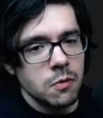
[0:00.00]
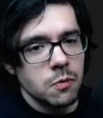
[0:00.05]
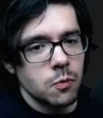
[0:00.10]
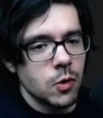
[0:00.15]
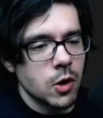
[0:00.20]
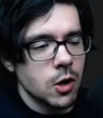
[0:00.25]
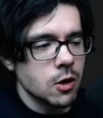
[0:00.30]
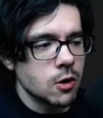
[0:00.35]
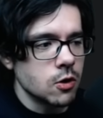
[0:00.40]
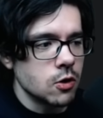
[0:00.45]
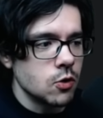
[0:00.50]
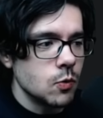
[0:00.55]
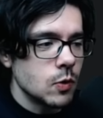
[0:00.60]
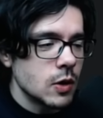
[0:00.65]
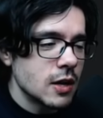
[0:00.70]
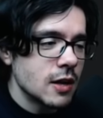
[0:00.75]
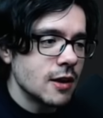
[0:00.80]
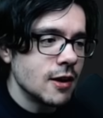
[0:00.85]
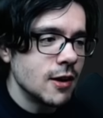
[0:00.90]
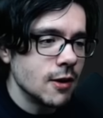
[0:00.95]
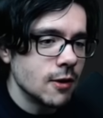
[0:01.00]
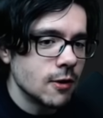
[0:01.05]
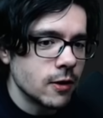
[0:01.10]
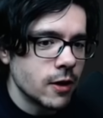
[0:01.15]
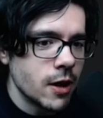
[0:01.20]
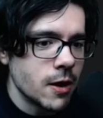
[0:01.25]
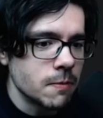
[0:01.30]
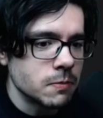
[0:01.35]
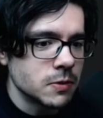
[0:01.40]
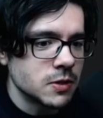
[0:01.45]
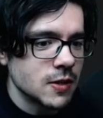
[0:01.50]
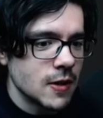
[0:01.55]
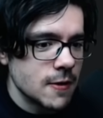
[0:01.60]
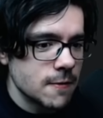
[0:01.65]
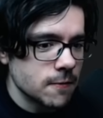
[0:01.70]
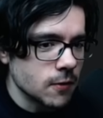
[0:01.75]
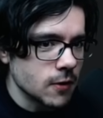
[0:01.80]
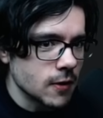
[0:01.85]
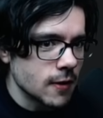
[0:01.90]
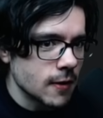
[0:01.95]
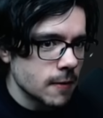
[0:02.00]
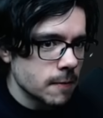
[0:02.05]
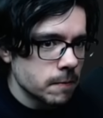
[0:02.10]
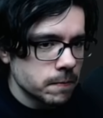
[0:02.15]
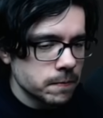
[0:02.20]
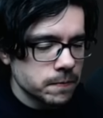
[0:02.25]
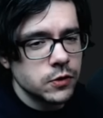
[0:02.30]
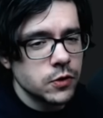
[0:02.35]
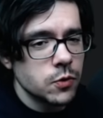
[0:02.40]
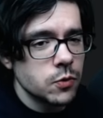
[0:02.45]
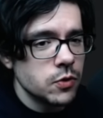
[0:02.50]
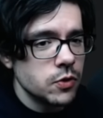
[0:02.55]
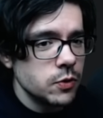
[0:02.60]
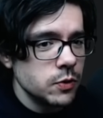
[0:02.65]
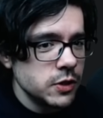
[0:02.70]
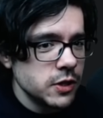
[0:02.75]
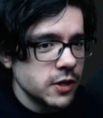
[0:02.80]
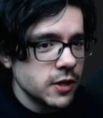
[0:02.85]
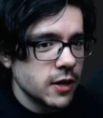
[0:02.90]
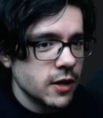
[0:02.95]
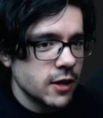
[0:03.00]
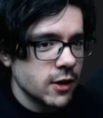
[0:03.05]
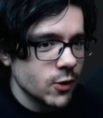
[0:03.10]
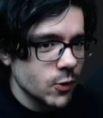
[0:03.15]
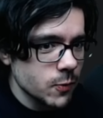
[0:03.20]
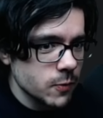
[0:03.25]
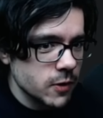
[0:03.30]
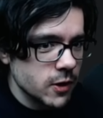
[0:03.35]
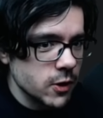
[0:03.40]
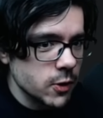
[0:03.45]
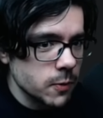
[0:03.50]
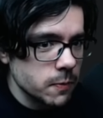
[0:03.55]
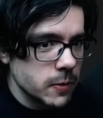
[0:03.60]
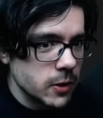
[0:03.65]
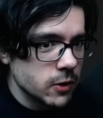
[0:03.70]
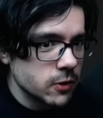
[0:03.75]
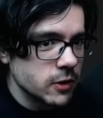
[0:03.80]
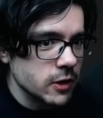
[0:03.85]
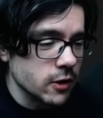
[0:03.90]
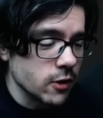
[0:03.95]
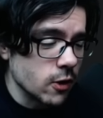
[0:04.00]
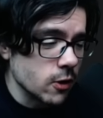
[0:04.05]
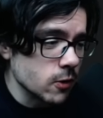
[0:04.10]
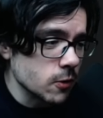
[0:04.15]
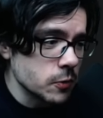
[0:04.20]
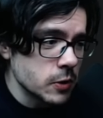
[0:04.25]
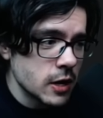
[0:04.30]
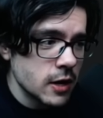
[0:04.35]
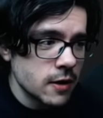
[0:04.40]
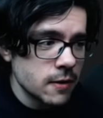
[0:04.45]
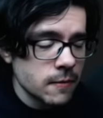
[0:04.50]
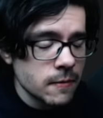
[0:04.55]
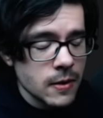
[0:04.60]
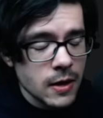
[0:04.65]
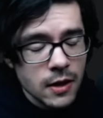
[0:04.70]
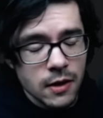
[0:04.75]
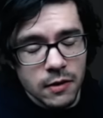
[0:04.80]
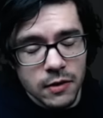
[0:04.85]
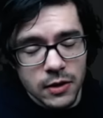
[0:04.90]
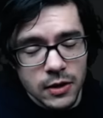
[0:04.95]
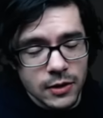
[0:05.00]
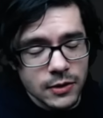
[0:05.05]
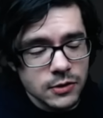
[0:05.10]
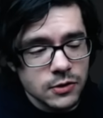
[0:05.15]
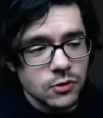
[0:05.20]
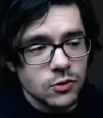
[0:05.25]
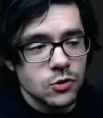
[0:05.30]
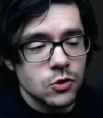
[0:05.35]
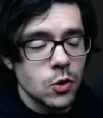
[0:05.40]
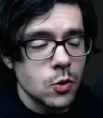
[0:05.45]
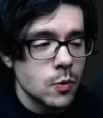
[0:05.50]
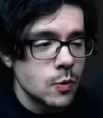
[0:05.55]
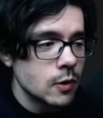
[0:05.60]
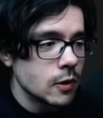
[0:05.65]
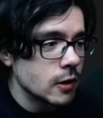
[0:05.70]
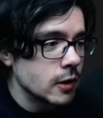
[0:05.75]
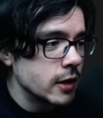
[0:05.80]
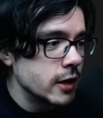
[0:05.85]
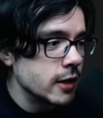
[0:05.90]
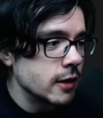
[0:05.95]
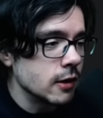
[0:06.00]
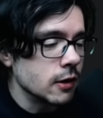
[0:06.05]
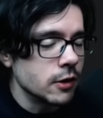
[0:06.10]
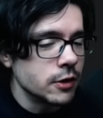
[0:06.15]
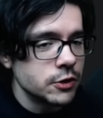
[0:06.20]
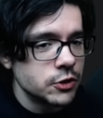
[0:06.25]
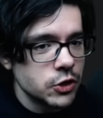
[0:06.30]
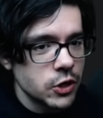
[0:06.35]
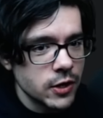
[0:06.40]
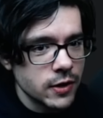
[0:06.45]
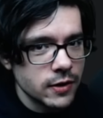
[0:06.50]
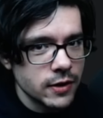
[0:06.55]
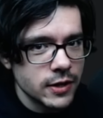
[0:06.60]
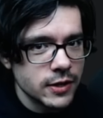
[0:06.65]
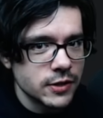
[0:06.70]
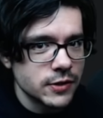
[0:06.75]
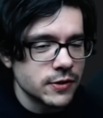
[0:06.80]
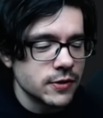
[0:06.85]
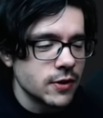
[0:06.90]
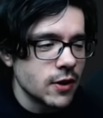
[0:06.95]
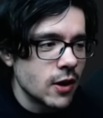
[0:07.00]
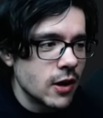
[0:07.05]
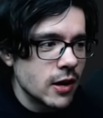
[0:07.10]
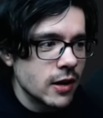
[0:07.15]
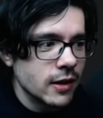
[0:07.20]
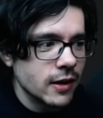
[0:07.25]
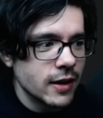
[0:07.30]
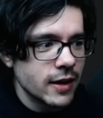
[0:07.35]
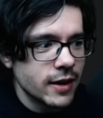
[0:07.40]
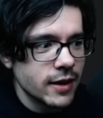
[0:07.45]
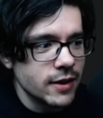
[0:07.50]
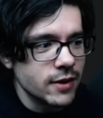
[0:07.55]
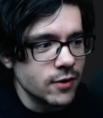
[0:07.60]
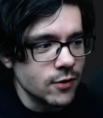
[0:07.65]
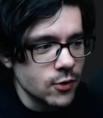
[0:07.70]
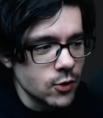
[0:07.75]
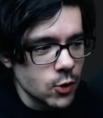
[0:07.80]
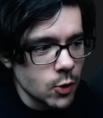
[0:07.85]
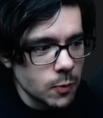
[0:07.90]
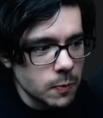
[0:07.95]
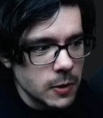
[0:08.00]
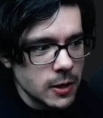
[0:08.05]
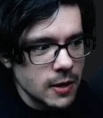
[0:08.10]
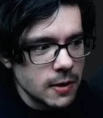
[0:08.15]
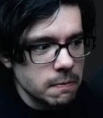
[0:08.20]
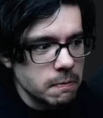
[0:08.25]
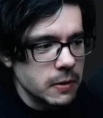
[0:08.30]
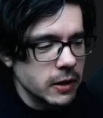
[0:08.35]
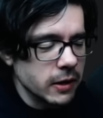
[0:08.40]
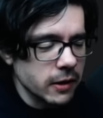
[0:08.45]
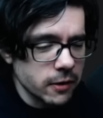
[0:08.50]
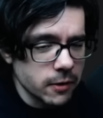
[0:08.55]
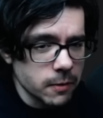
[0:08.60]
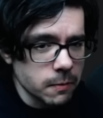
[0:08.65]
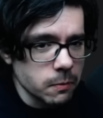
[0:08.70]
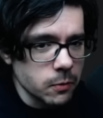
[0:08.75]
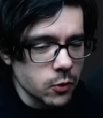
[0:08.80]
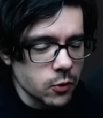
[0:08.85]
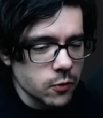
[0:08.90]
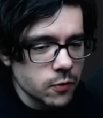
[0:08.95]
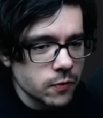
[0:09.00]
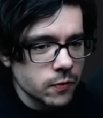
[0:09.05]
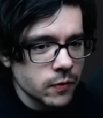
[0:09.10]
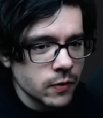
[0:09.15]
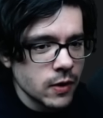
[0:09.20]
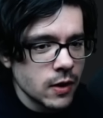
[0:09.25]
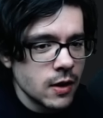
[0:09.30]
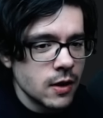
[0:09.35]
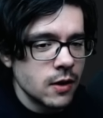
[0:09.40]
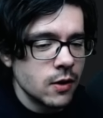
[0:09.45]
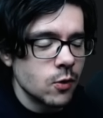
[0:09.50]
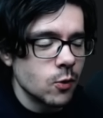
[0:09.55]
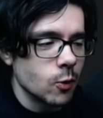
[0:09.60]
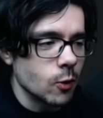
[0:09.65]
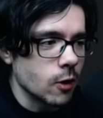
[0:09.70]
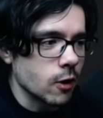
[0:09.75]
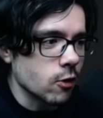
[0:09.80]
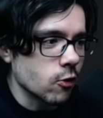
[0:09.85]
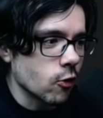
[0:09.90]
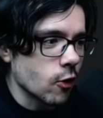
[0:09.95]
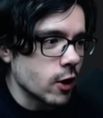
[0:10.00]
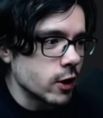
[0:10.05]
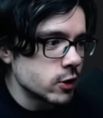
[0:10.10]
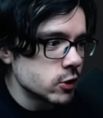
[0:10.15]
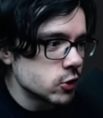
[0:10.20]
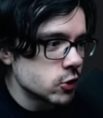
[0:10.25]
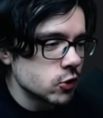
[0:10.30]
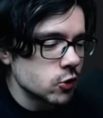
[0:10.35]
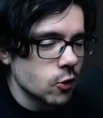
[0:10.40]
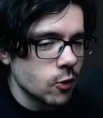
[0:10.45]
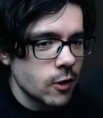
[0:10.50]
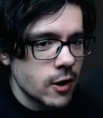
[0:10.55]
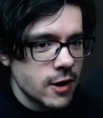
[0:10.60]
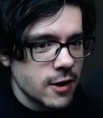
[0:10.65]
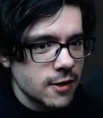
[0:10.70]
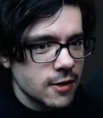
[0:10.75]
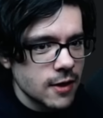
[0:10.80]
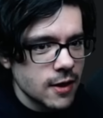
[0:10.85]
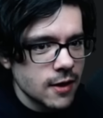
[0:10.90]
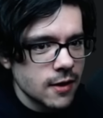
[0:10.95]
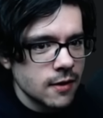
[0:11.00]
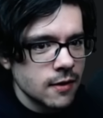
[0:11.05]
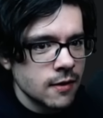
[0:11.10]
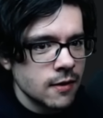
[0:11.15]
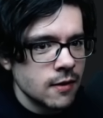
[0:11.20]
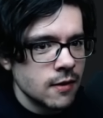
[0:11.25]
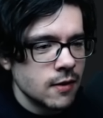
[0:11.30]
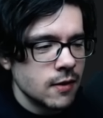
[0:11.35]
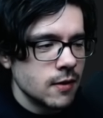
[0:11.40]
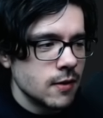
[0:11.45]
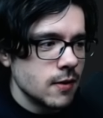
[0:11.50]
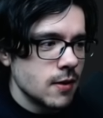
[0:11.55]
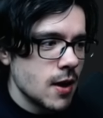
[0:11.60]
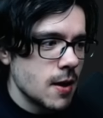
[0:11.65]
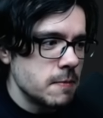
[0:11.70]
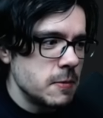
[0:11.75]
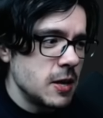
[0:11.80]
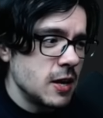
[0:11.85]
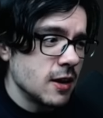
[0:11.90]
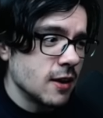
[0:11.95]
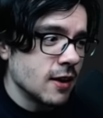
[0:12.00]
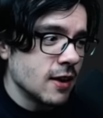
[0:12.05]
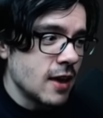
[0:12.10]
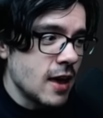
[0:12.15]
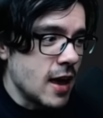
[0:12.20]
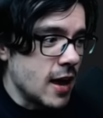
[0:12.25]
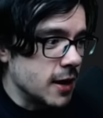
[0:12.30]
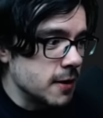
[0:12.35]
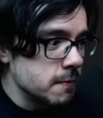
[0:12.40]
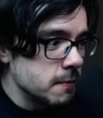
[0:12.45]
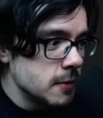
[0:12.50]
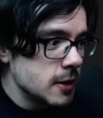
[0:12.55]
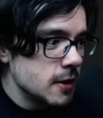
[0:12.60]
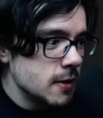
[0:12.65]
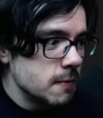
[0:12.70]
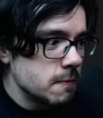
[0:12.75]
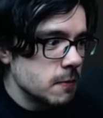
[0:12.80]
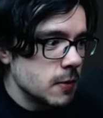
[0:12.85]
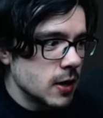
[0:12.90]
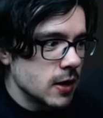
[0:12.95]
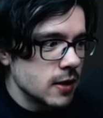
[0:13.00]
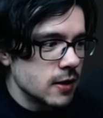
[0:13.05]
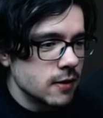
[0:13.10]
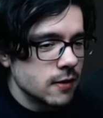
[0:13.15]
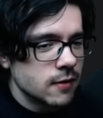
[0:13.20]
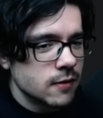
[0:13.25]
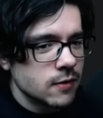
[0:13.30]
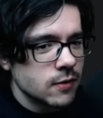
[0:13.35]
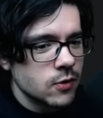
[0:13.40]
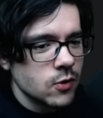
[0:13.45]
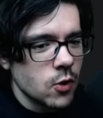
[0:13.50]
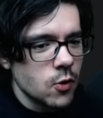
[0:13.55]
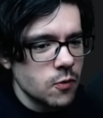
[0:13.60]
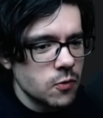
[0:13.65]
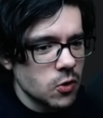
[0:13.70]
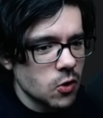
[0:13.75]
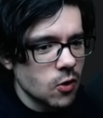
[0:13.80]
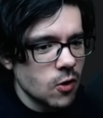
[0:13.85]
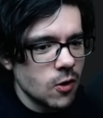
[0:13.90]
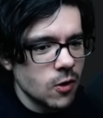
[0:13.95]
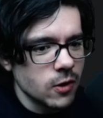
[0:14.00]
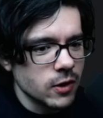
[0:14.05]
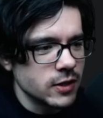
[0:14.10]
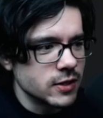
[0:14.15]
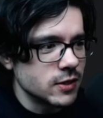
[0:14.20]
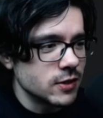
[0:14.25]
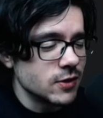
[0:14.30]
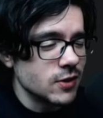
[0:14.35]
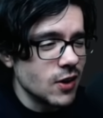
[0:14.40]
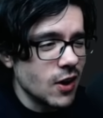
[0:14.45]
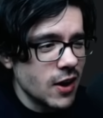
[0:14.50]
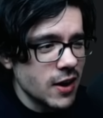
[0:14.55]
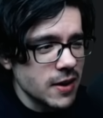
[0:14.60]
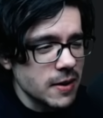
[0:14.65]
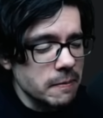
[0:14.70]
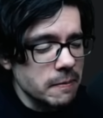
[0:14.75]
where you can heal up safely. So using a heal build in Hollow Knight is totally legit. It's not like a newbie beginner move, or a crutch, or anything. I mean, it can be, but overall, it's not